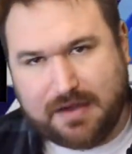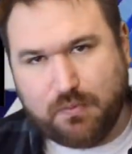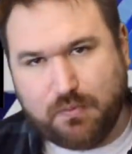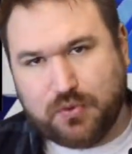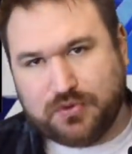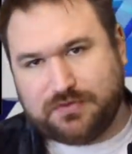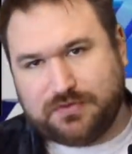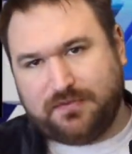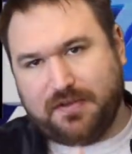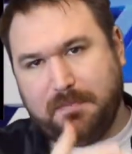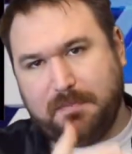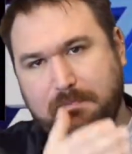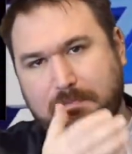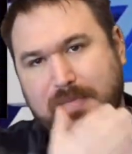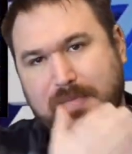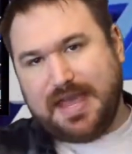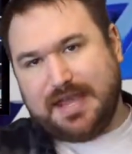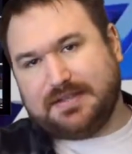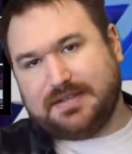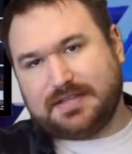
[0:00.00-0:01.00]
It was The
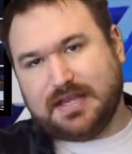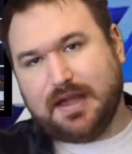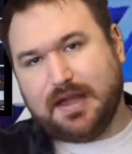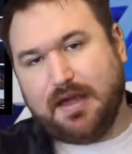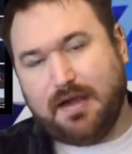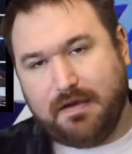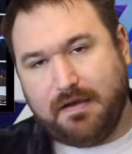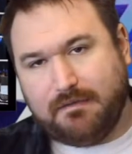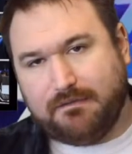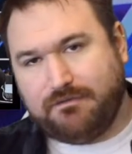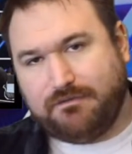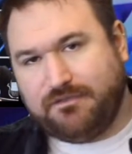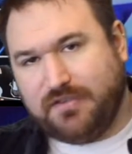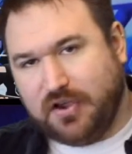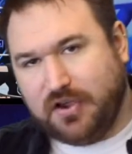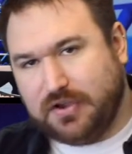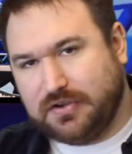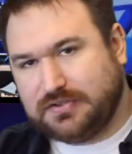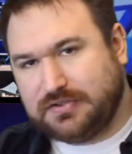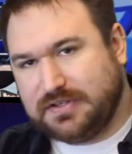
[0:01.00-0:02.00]
Miz
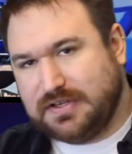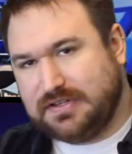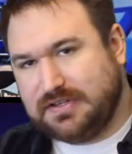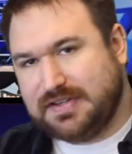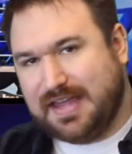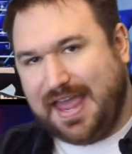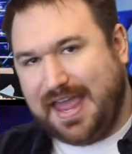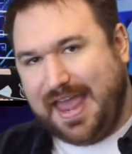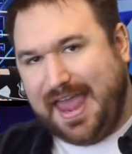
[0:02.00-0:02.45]
versus